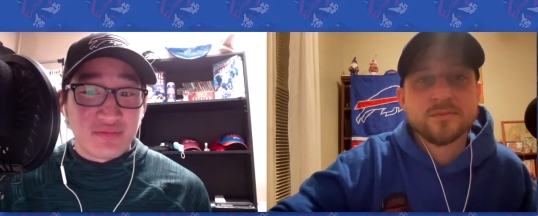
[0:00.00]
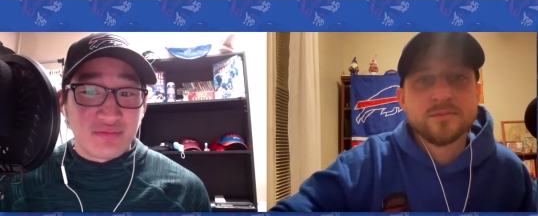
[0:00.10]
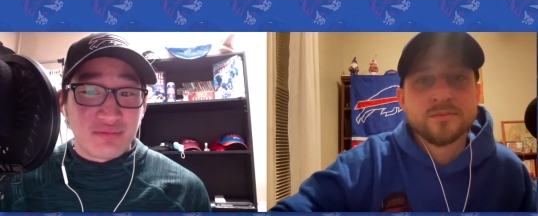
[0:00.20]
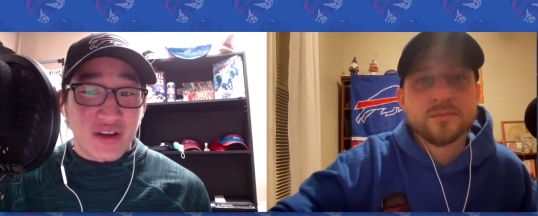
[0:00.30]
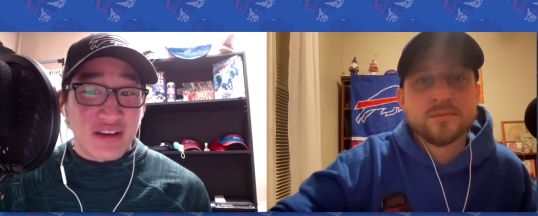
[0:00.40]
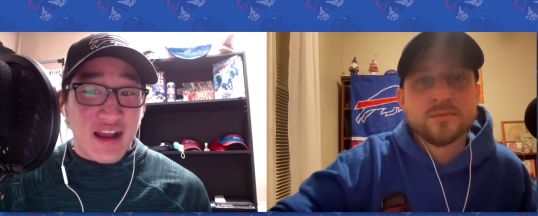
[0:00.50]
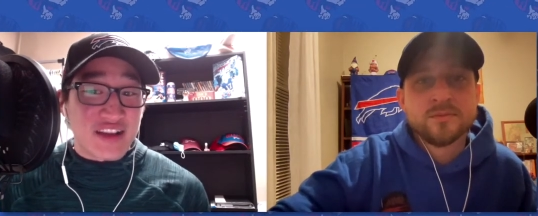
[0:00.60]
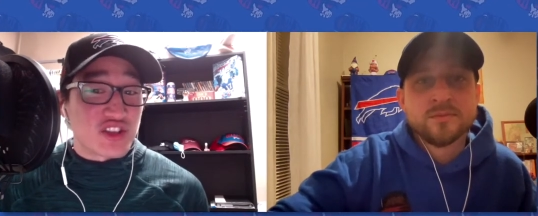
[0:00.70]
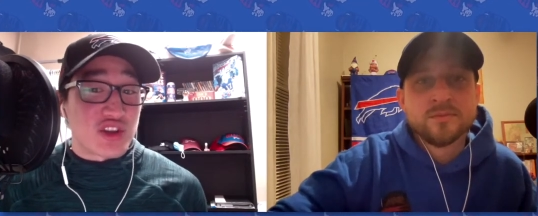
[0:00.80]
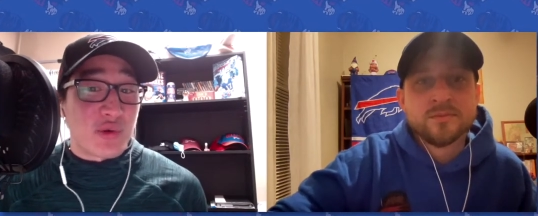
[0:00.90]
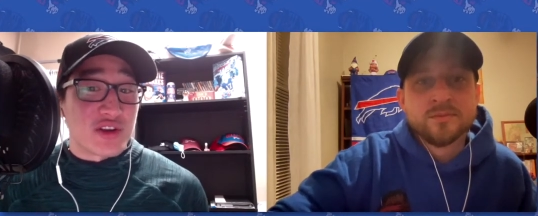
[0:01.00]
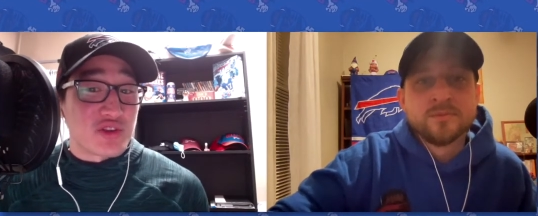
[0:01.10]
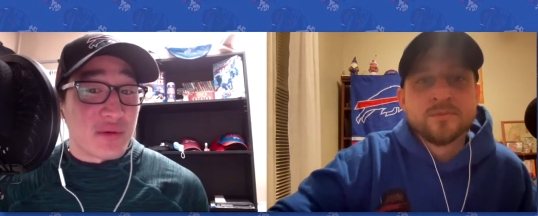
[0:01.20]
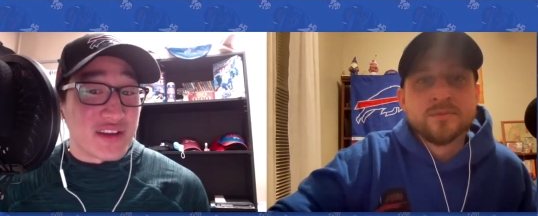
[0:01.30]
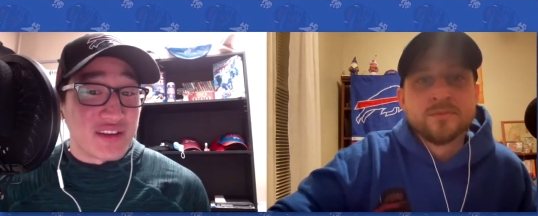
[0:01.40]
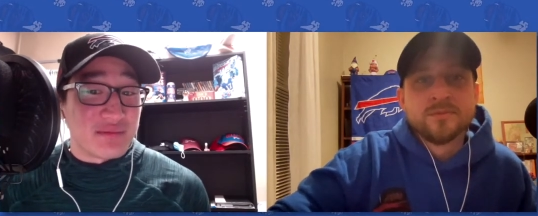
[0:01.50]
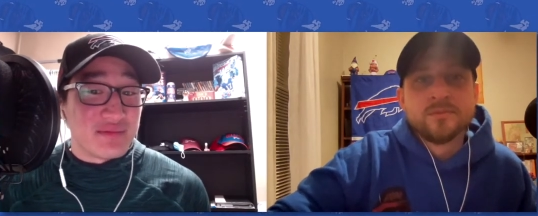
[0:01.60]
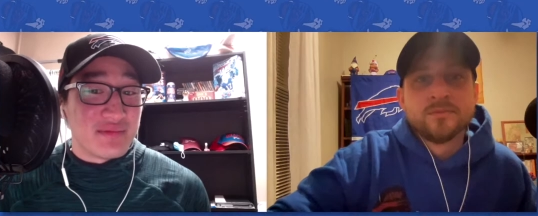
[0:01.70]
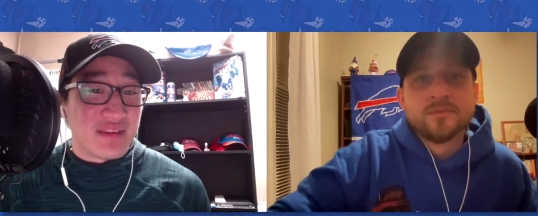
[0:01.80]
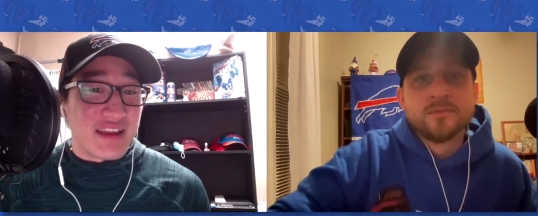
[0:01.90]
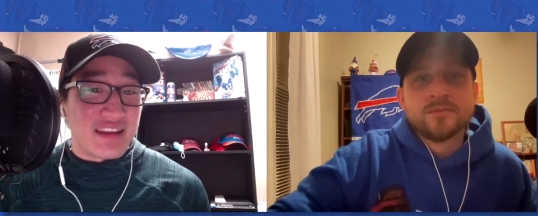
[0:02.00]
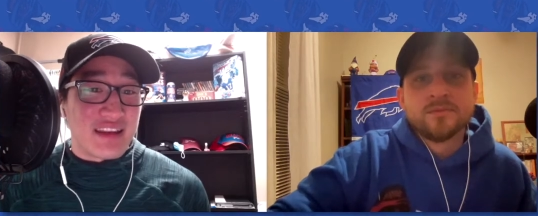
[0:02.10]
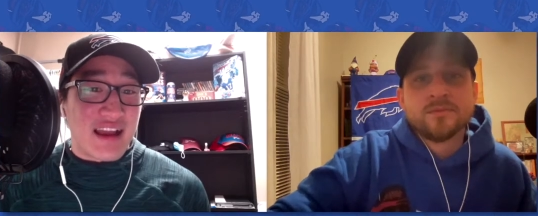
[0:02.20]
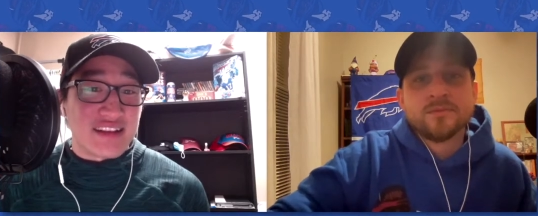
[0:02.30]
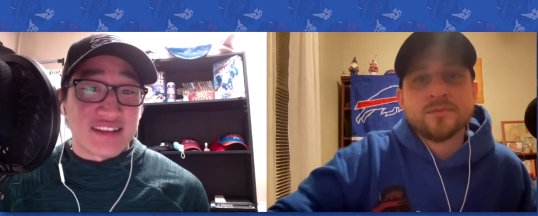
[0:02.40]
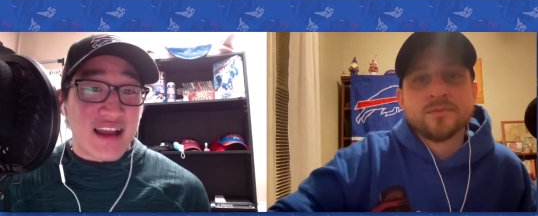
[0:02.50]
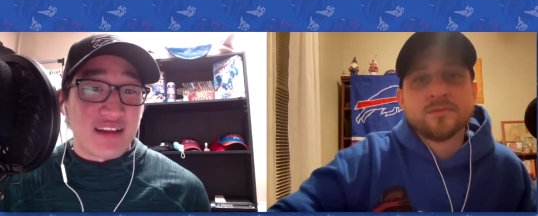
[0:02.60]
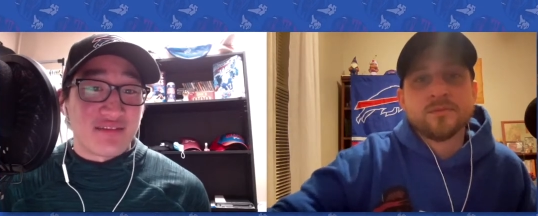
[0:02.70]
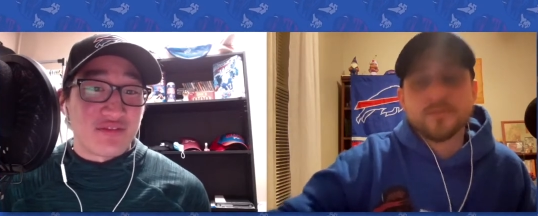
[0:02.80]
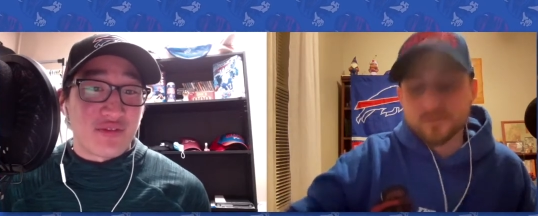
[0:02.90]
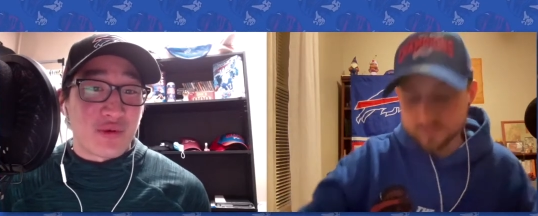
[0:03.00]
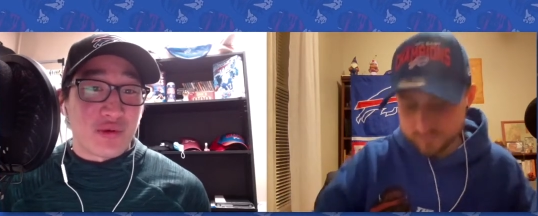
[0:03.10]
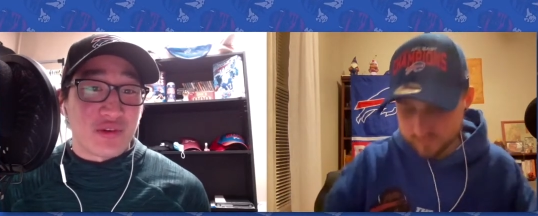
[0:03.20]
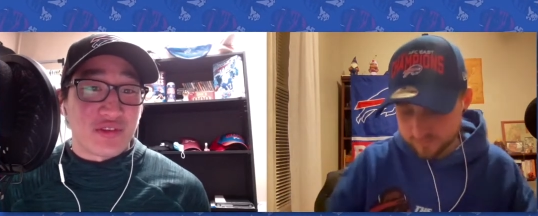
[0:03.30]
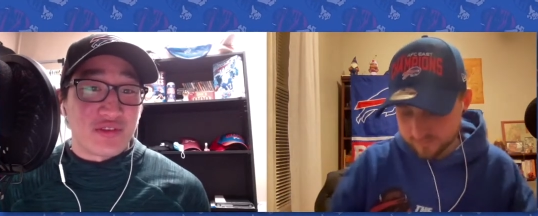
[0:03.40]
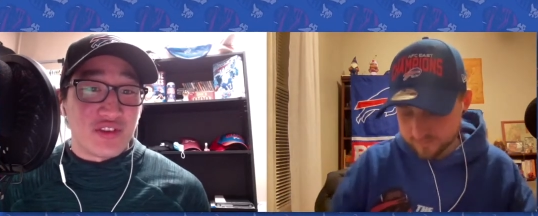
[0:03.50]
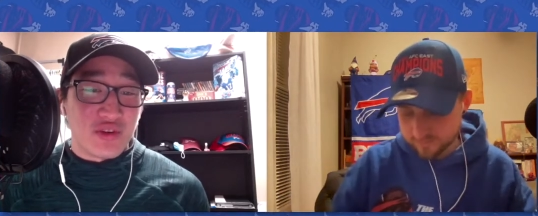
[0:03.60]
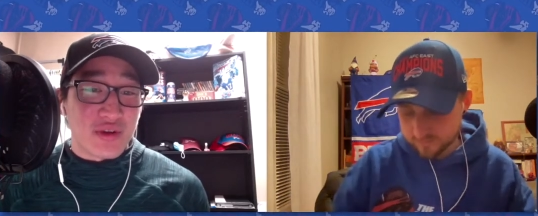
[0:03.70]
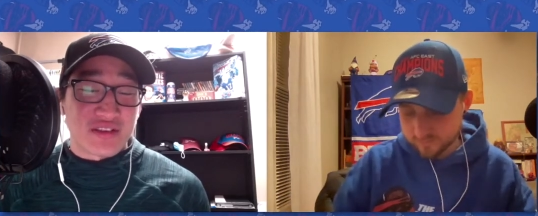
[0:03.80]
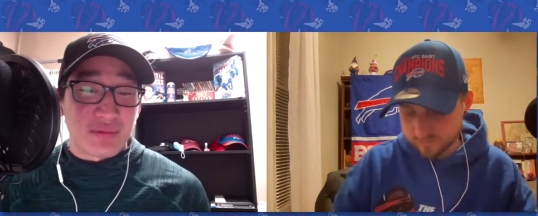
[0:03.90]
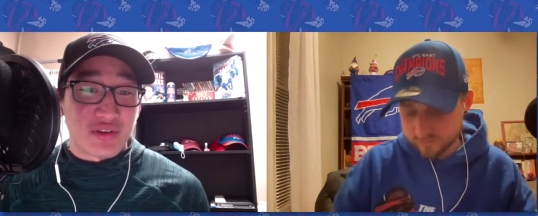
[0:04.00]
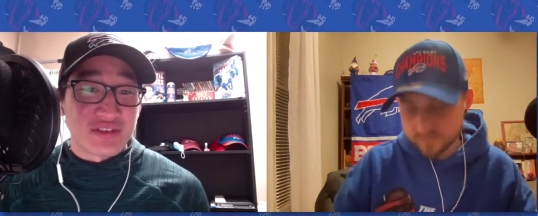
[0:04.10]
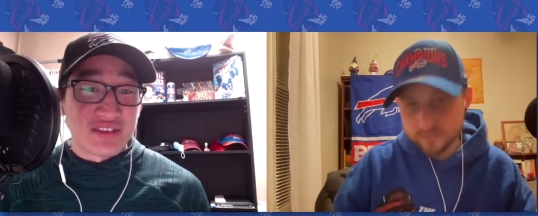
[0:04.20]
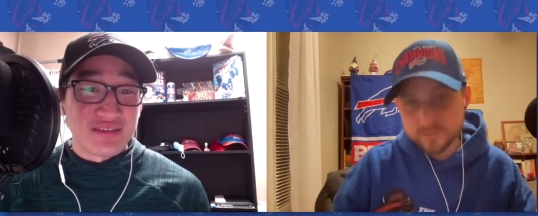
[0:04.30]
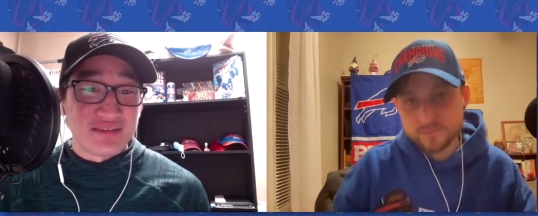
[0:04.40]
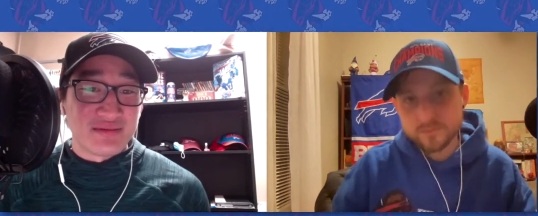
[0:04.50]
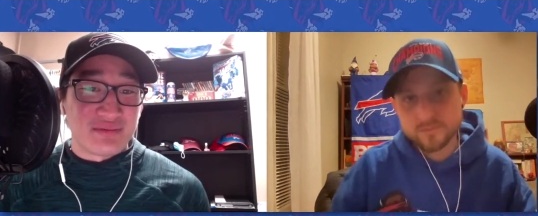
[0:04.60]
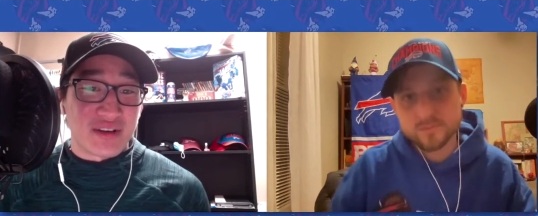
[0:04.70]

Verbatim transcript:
Speaker 1: but I just don't want you on my team. And it's not for you as a person, but